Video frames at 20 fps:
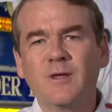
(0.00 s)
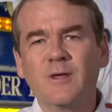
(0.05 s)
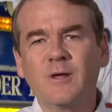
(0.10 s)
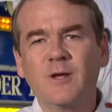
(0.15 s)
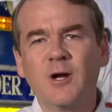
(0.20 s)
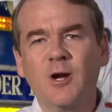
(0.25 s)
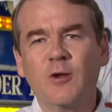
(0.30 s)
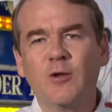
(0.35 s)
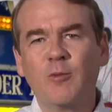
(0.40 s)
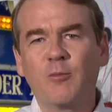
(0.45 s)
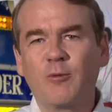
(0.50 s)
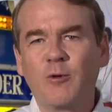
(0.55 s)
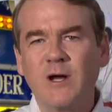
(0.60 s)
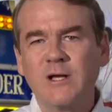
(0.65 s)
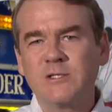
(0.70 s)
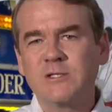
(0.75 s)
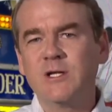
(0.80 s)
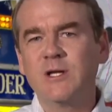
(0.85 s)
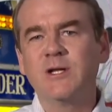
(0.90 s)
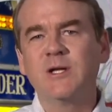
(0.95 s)
you know, the
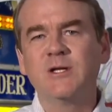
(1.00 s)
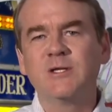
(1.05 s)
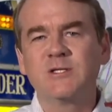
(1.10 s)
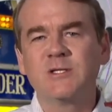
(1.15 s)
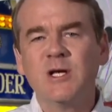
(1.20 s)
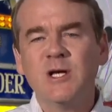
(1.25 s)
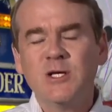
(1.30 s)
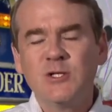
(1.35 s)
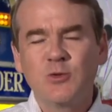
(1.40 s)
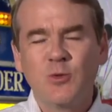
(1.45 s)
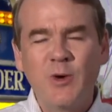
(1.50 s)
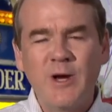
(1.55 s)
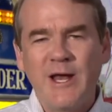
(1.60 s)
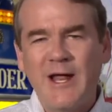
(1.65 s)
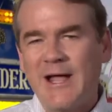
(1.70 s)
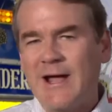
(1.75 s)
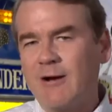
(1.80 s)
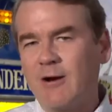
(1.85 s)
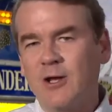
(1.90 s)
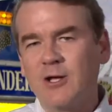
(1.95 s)
president is
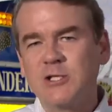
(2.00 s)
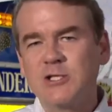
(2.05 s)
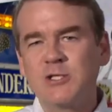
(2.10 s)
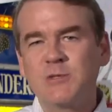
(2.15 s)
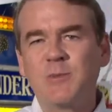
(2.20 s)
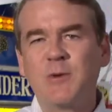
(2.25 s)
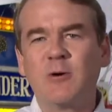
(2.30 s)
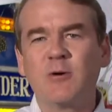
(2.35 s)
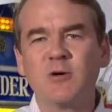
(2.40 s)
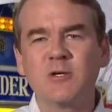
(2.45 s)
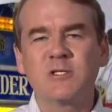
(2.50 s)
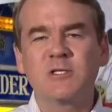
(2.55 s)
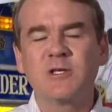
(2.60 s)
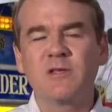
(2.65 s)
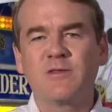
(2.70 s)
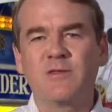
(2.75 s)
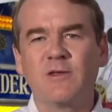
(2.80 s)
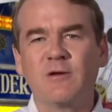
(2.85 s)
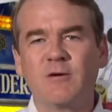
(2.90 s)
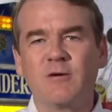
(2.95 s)
tweeting out
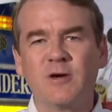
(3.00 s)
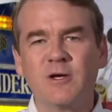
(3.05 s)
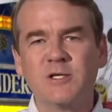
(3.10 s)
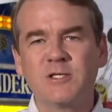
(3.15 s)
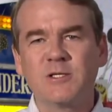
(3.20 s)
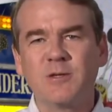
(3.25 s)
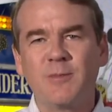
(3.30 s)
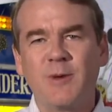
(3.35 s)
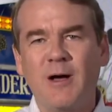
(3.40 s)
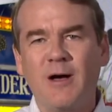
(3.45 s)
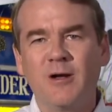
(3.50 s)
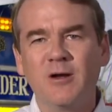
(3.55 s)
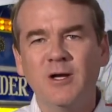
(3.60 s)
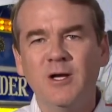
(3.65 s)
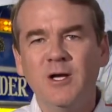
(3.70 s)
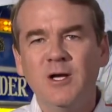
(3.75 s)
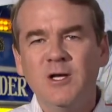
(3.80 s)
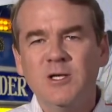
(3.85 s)
conspiracy theories about